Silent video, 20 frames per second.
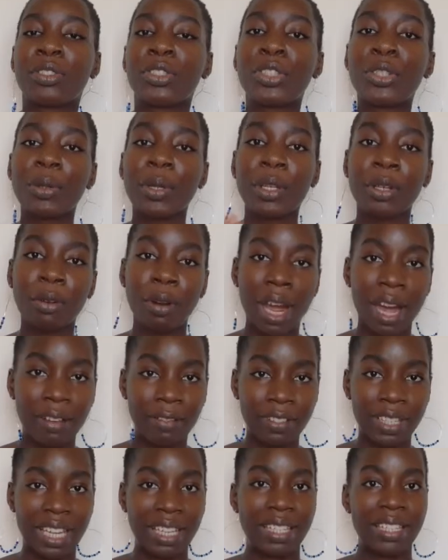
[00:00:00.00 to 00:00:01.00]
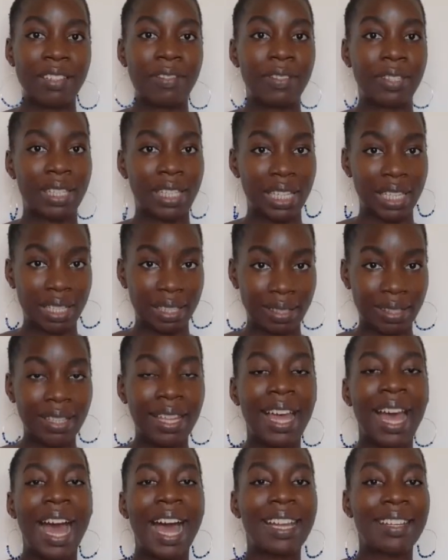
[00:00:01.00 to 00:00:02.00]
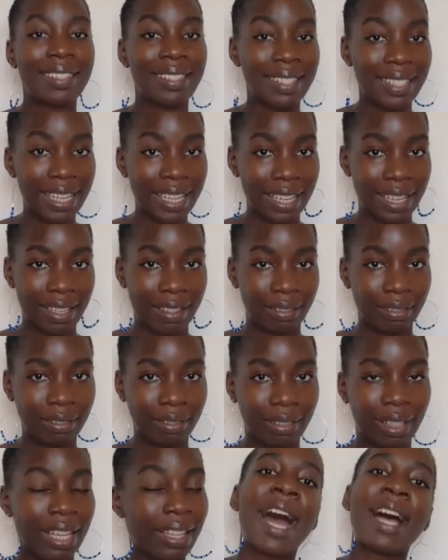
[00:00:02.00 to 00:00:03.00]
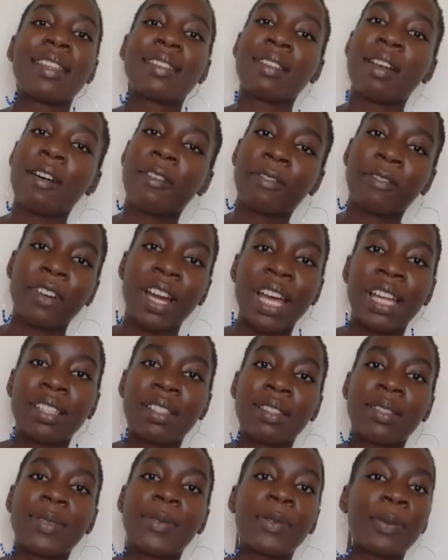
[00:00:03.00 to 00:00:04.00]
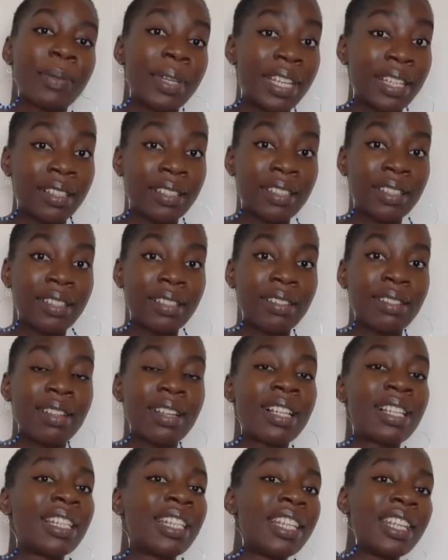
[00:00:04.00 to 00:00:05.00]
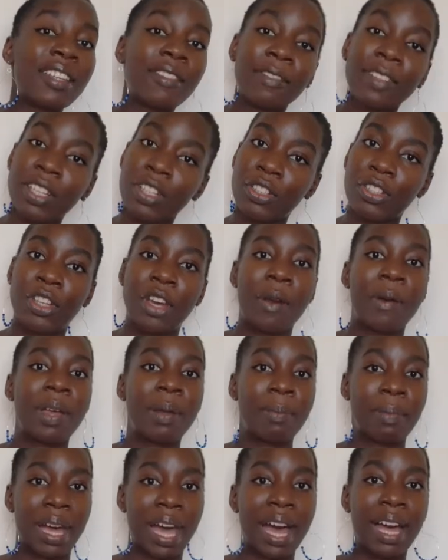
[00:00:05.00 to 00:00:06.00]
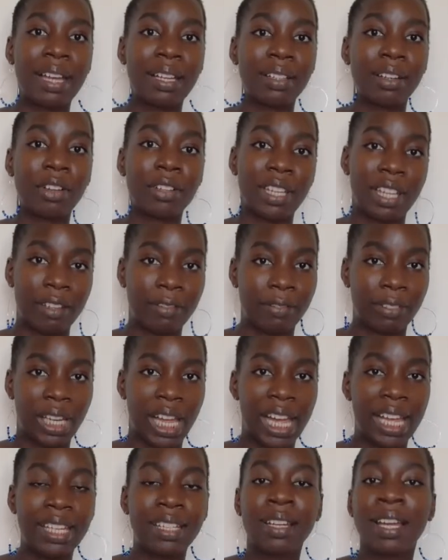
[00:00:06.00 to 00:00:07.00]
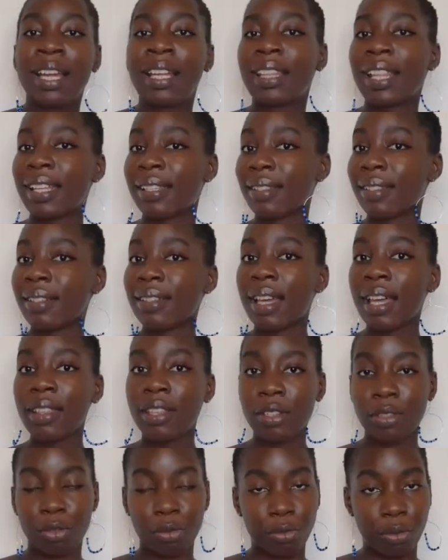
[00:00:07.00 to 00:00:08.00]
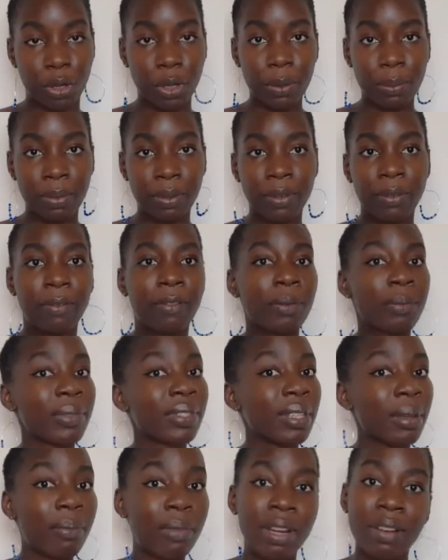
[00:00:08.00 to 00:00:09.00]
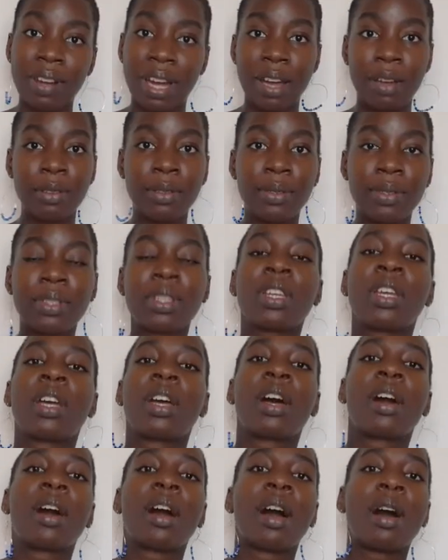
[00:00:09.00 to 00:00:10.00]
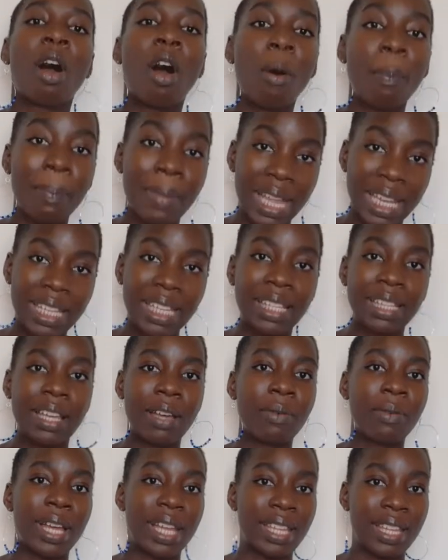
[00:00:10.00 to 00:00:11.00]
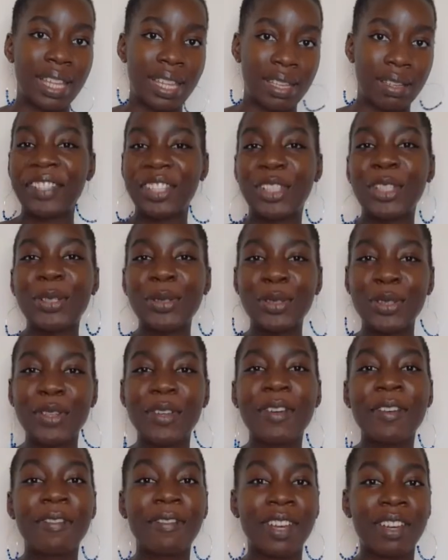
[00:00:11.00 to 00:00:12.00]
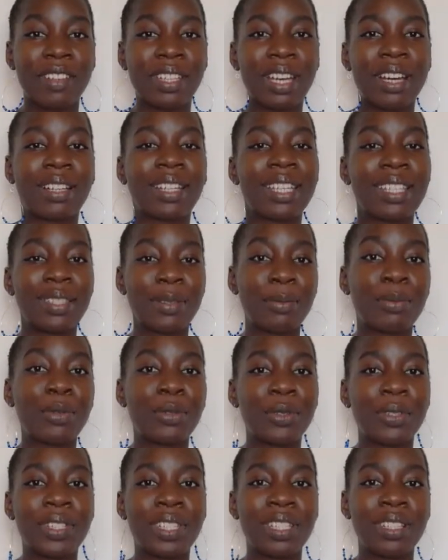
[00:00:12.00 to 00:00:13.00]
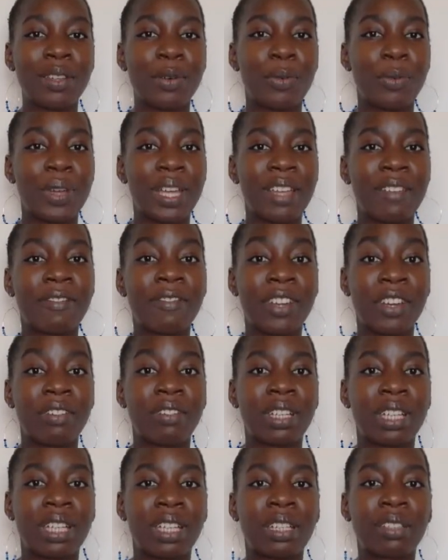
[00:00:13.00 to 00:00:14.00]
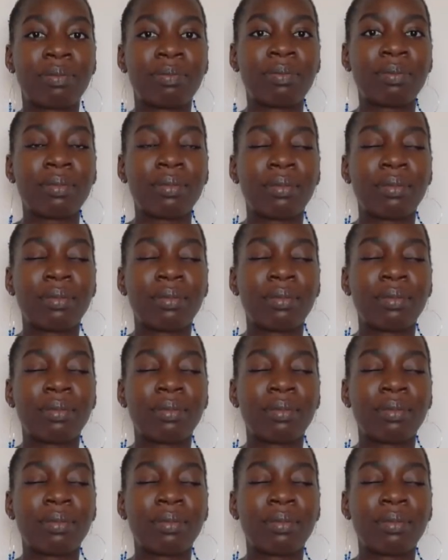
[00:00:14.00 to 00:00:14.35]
doing craft activities and singing. As our friends from England are leaving and going back on their flight, there's another group from somewhere else making their way in. For children who are very young, it's important that we're very